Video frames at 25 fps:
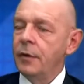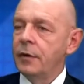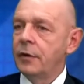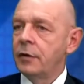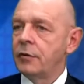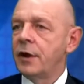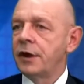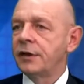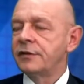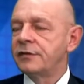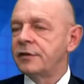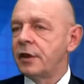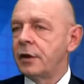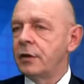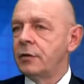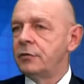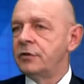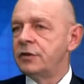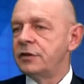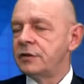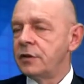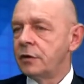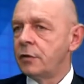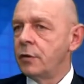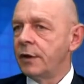Correct. So
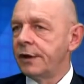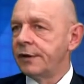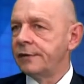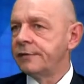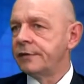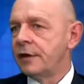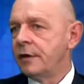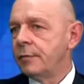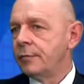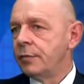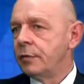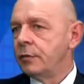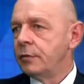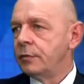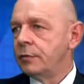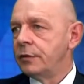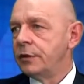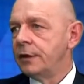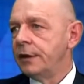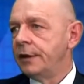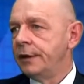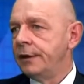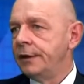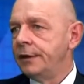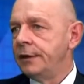just a quick example:
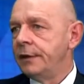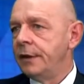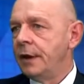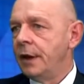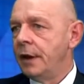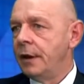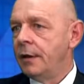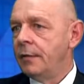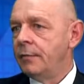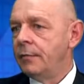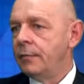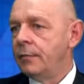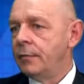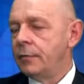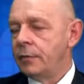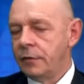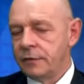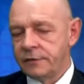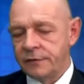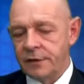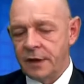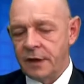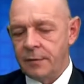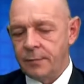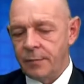the
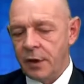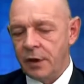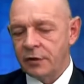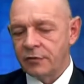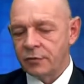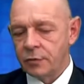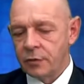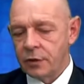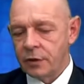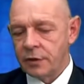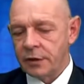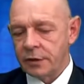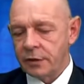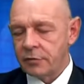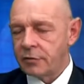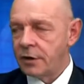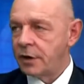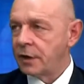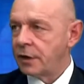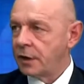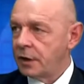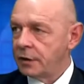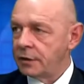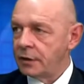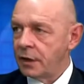username, password, and
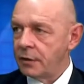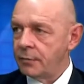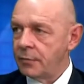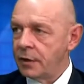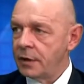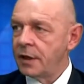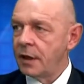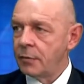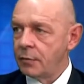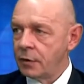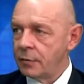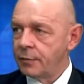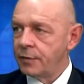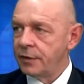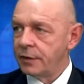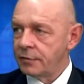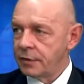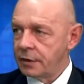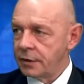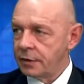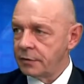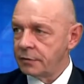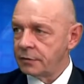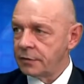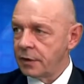credit card number, that would be
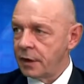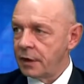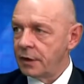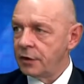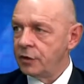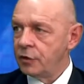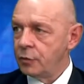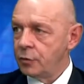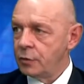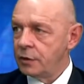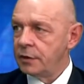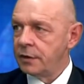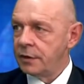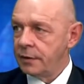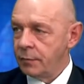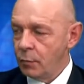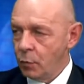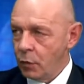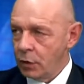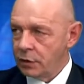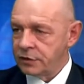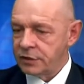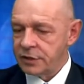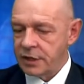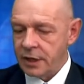critical data. You would
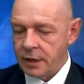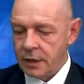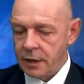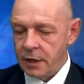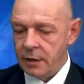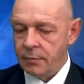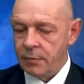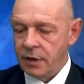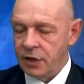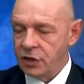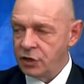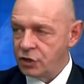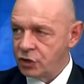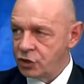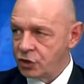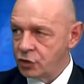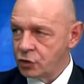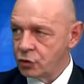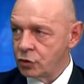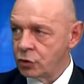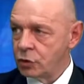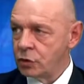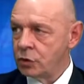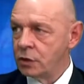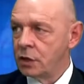want to
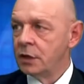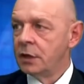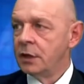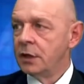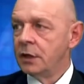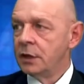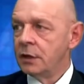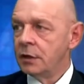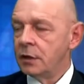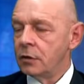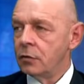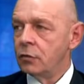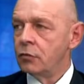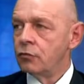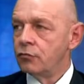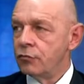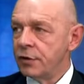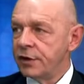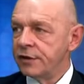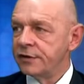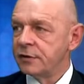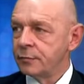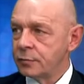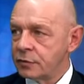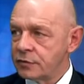ensure that all
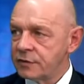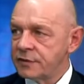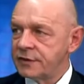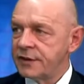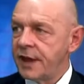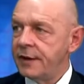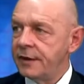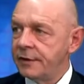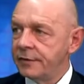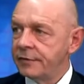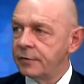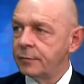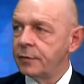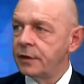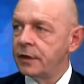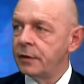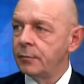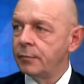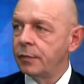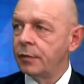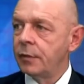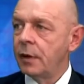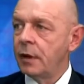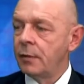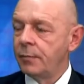reasonable standards are
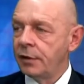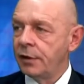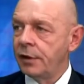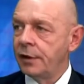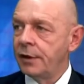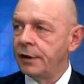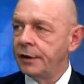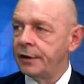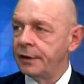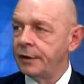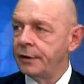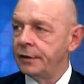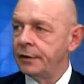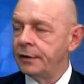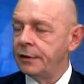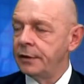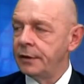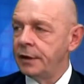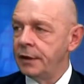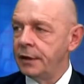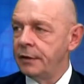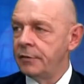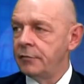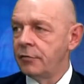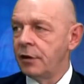being applied
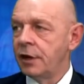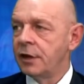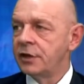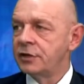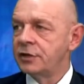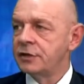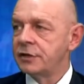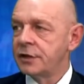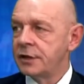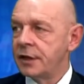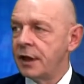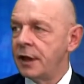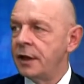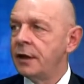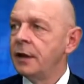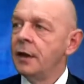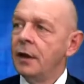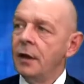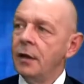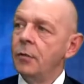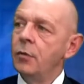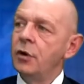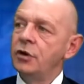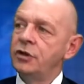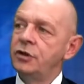in relation to that.
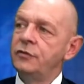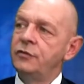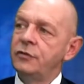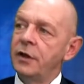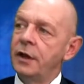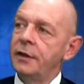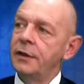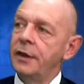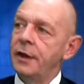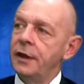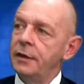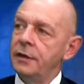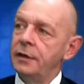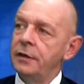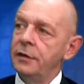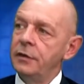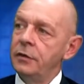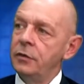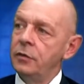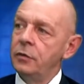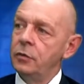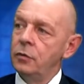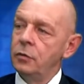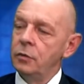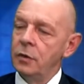Once you've done that,
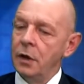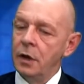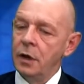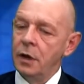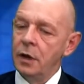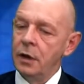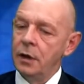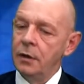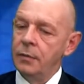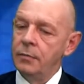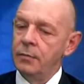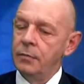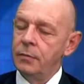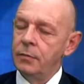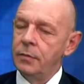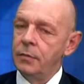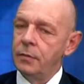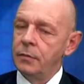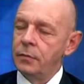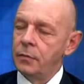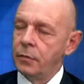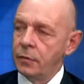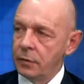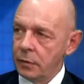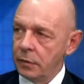you
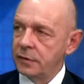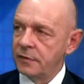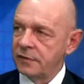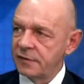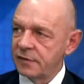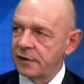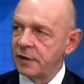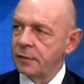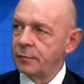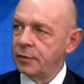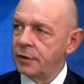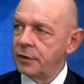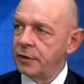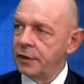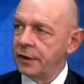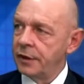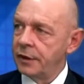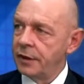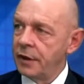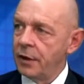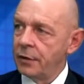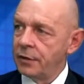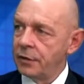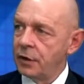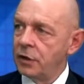can sleep at night
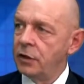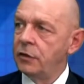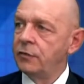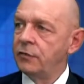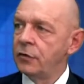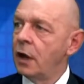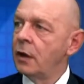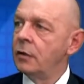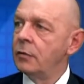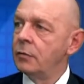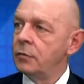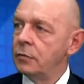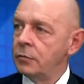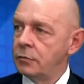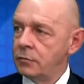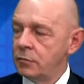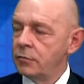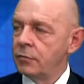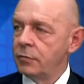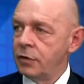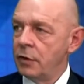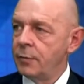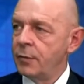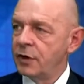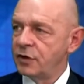knowing that you've done
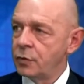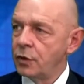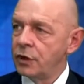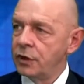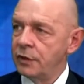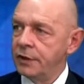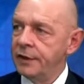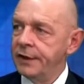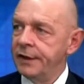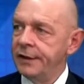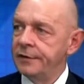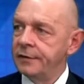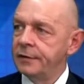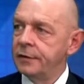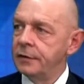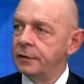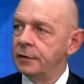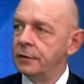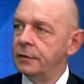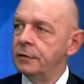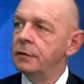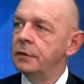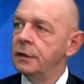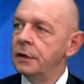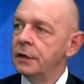pretty much what you need to
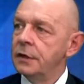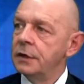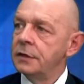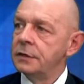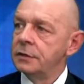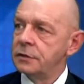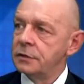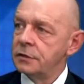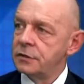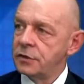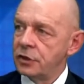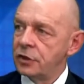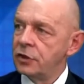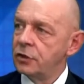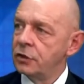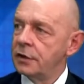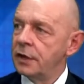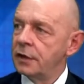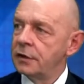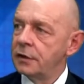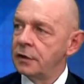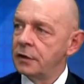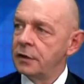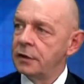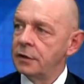do to secure
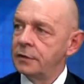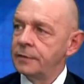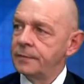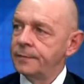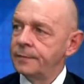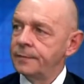that data.